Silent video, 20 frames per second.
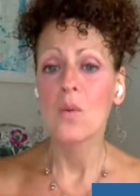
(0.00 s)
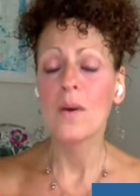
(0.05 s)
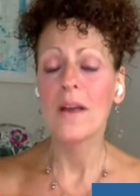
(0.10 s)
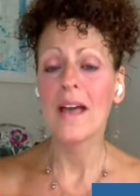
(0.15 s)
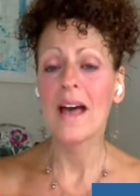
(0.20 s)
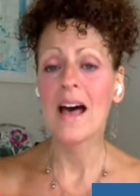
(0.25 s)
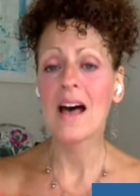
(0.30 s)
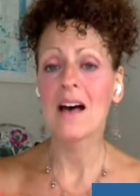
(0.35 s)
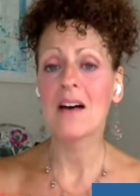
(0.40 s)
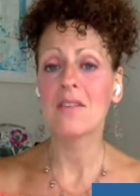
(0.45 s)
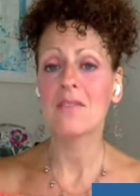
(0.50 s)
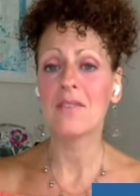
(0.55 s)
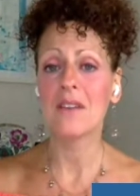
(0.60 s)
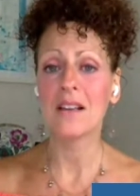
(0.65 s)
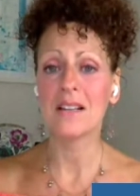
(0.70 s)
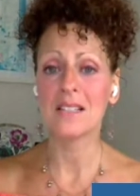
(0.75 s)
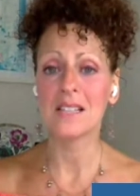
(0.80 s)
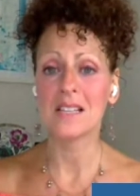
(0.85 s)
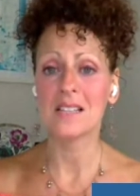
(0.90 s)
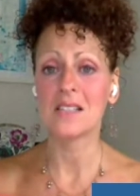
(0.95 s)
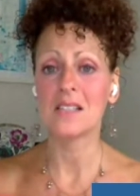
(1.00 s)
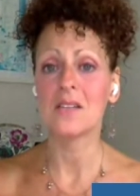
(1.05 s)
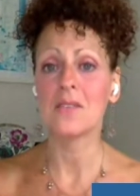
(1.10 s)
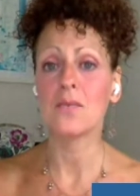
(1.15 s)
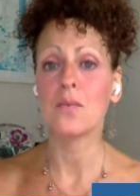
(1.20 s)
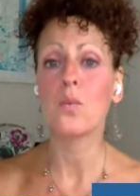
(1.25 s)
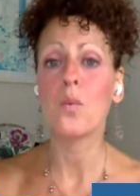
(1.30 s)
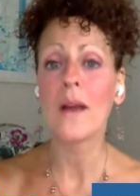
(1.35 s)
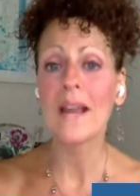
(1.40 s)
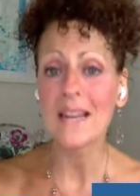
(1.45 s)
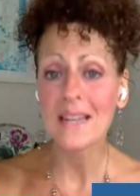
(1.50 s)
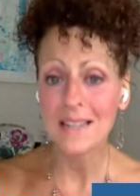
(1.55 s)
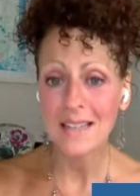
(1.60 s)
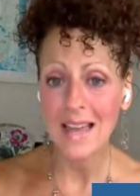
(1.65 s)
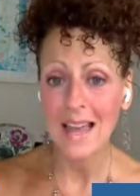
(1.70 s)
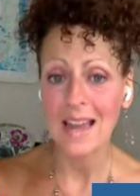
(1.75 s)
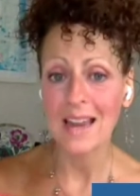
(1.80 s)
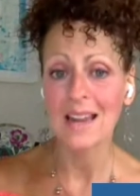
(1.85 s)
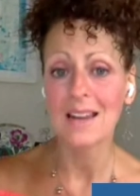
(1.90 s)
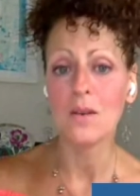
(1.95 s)
we have excessive weight
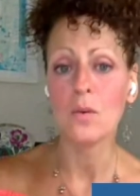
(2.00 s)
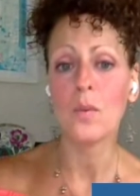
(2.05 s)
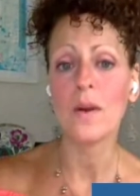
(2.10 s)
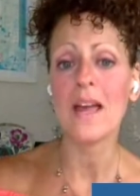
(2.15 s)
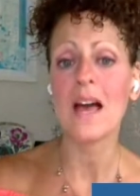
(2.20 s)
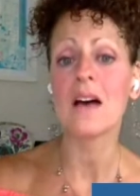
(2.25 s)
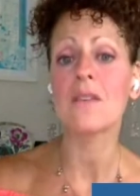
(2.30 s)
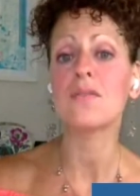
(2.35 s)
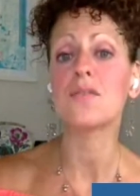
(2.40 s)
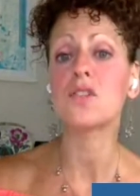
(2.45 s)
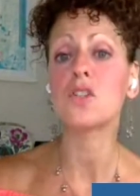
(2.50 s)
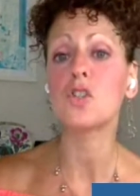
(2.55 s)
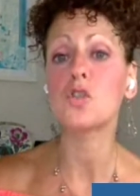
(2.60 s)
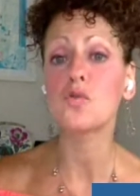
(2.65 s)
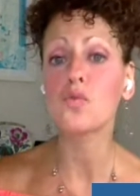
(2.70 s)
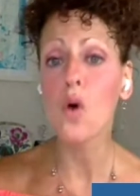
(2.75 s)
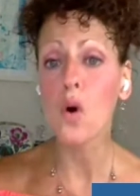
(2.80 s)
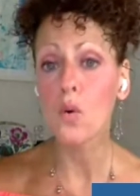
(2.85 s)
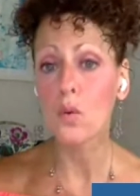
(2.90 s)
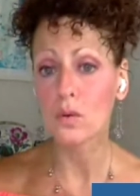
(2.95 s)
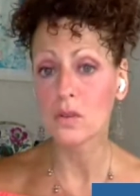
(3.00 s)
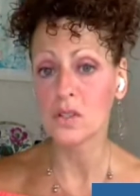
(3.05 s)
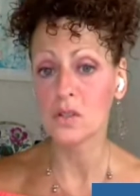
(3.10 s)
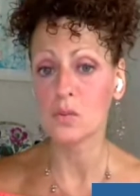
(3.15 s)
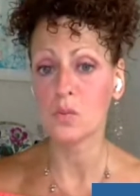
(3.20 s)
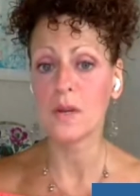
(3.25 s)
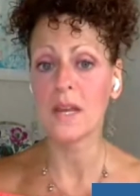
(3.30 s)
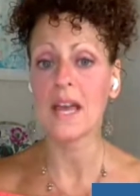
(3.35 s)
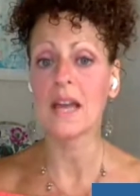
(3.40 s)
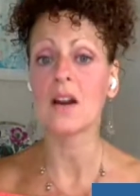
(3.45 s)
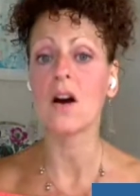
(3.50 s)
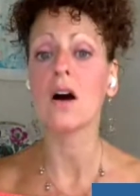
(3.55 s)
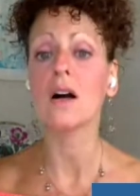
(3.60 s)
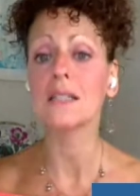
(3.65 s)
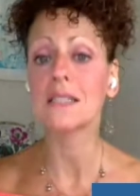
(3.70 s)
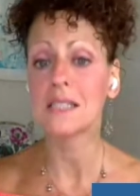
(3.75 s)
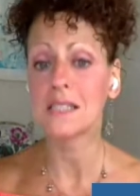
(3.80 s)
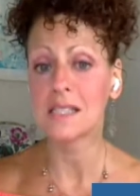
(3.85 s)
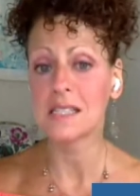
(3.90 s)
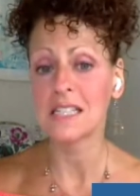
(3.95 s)
gain, we have strokes, we get
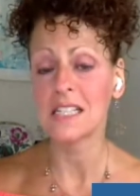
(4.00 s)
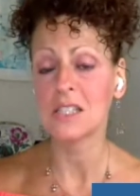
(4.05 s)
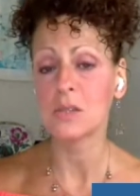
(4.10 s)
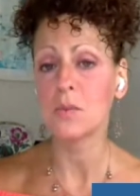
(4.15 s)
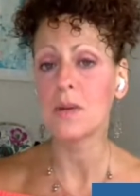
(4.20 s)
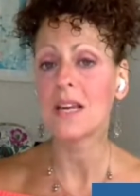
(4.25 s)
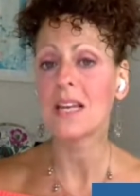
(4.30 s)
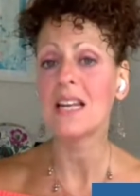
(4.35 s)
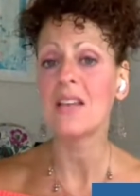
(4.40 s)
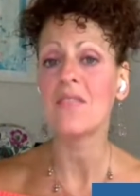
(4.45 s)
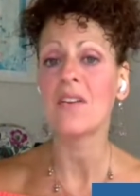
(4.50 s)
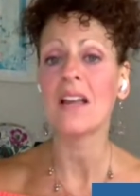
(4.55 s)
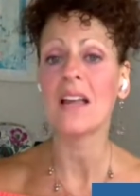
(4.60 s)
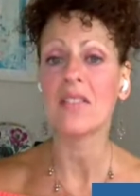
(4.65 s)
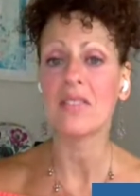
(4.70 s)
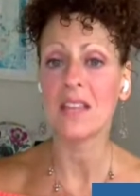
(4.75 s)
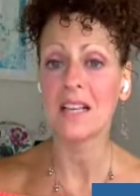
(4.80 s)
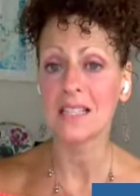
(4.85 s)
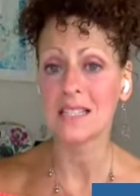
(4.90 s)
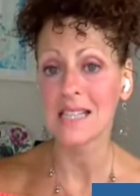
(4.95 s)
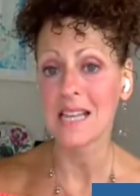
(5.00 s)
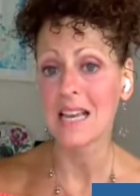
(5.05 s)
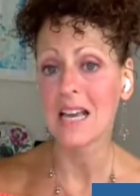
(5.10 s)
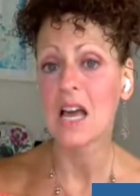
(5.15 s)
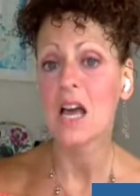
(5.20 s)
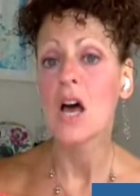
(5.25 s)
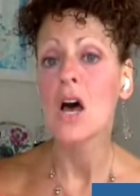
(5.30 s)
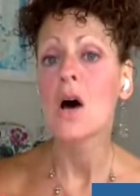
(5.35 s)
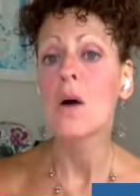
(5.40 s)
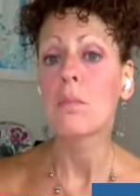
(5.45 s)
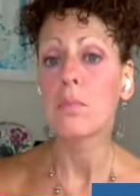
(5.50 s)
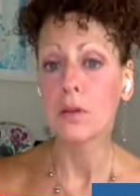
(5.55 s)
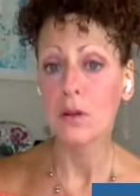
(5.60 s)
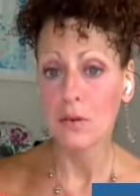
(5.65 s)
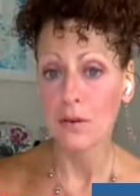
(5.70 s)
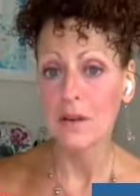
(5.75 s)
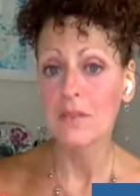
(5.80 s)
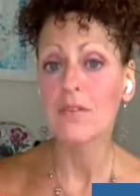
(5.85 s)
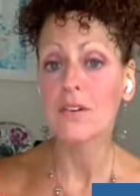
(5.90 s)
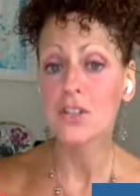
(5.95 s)
heart disease, we can even get things like
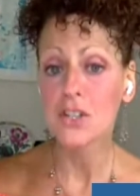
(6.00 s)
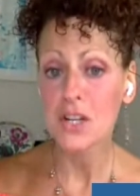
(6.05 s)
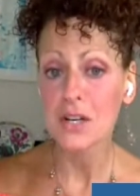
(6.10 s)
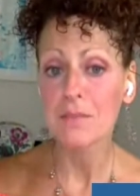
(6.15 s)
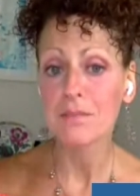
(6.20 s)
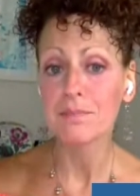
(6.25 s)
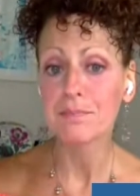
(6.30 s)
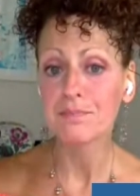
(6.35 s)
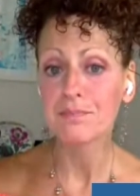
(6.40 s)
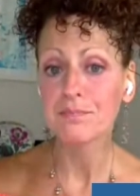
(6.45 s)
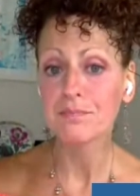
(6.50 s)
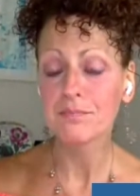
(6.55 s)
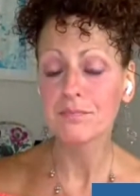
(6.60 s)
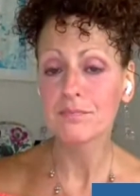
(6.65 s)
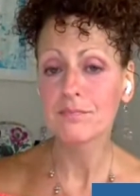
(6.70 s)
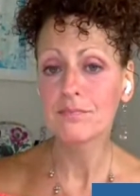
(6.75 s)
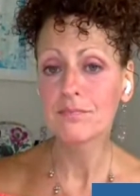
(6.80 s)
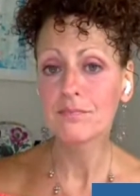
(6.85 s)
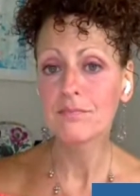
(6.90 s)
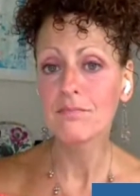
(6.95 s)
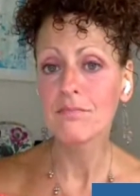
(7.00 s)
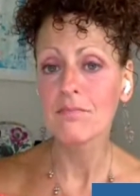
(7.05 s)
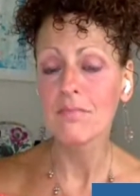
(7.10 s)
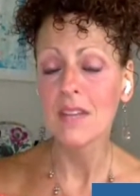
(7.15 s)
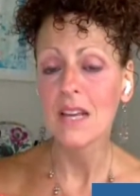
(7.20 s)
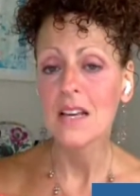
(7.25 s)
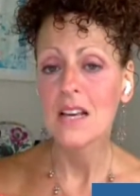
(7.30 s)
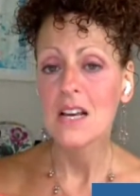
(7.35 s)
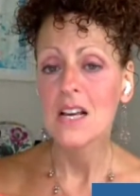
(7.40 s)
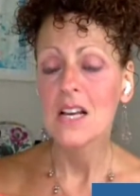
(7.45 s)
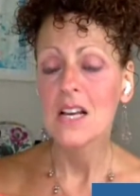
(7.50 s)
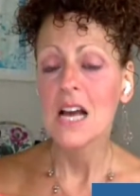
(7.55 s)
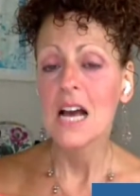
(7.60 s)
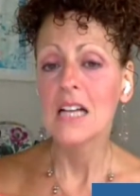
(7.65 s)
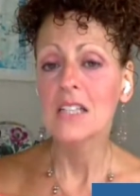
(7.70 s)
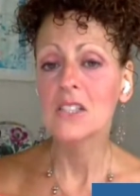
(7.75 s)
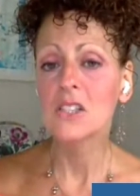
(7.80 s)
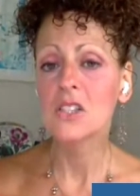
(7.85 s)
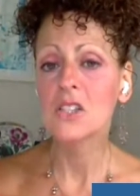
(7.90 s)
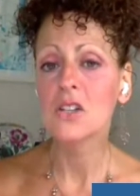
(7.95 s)
blurry vision.
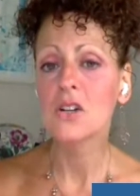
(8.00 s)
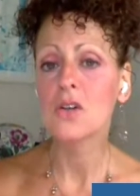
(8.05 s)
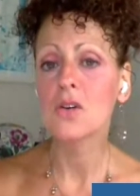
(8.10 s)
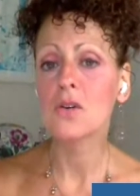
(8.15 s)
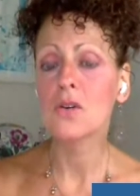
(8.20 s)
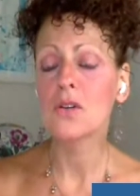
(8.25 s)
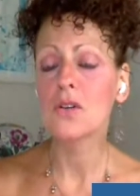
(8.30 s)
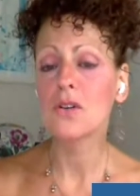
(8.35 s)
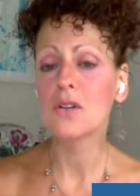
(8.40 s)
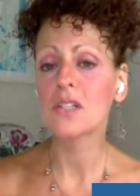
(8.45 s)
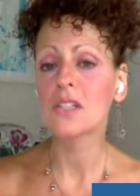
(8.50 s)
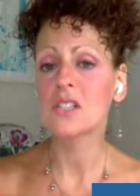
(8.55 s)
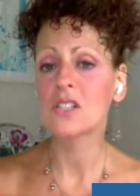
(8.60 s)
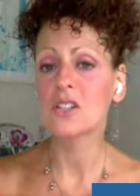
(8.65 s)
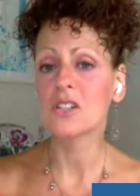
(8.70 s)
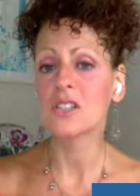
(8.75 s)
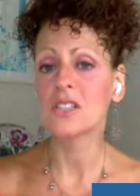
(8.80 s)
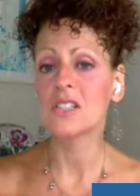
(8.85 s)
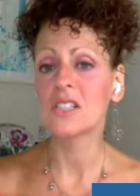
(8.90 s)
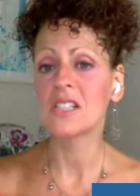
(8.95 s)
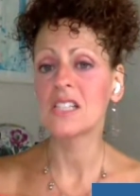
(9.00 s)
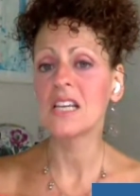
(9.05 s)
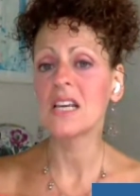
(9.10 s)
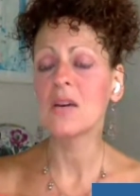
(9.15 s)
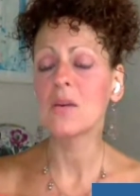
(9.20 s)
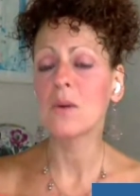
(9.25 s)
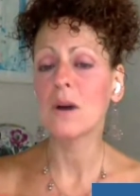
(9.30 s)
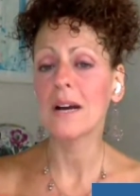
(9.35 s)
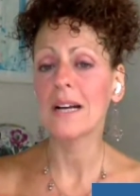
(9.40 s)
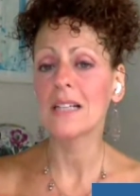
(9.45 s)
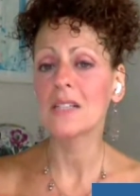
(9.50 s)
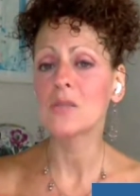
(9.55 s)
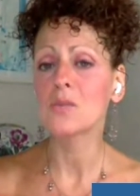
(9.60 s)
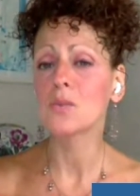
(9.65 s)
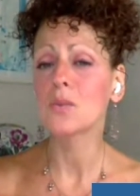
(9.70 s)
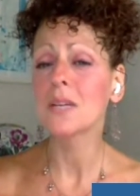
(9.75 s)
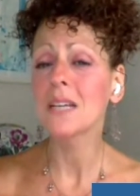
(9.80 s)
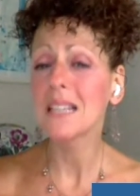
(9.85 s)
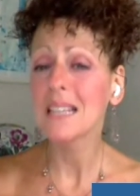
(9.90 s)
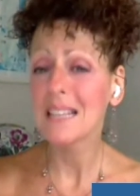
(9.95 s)
And so you can start to see why it's
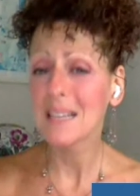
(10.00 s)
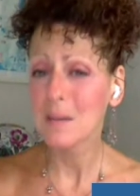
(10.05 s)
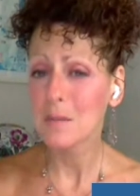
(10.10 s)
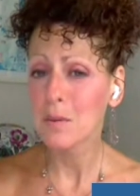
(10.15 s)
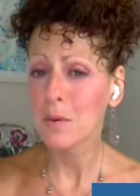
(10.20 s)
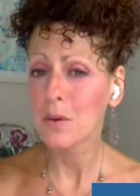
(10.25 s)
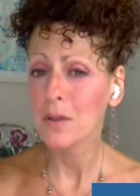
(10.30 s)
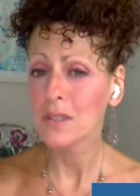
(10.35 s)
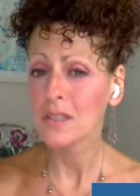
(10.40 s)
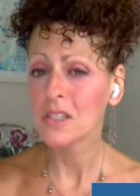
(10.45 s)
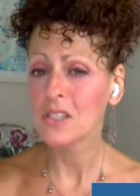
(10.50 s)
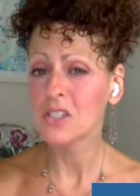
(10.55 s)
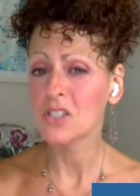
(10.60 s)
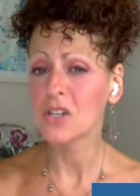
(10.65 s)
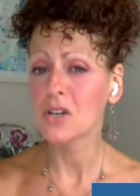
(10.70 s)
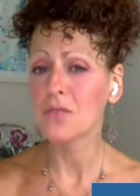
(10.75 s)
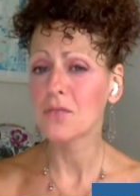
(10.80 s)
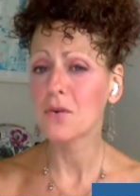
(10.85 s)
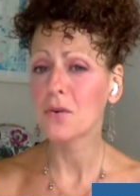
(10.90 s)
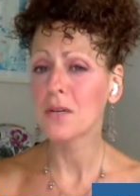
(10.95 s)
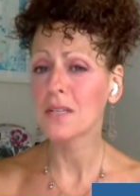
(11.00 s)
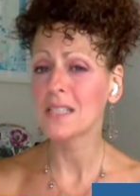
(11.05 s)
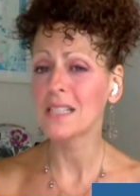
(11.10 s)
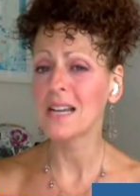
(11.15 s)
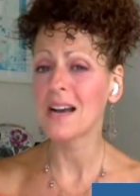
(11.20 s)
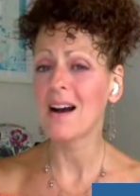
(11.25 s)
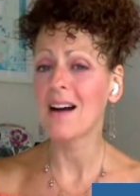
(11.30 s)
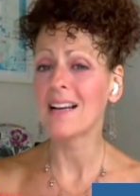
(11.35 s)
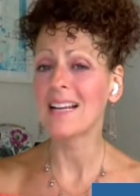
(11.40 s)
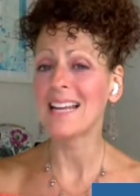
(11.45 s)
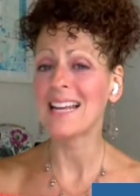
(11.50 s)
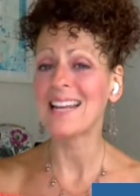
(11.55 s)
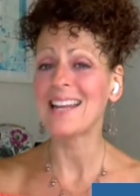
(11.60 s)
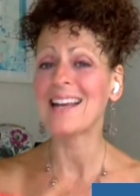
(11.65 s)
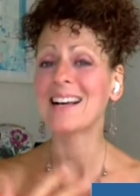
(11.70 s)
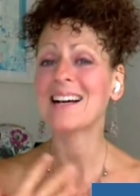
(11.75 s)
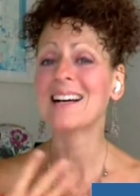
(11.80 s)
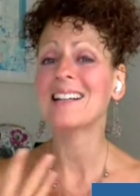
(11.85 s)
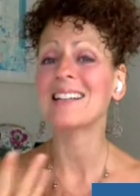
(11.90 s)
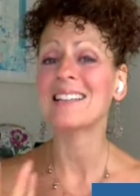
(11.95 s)
really important to start focusing on eating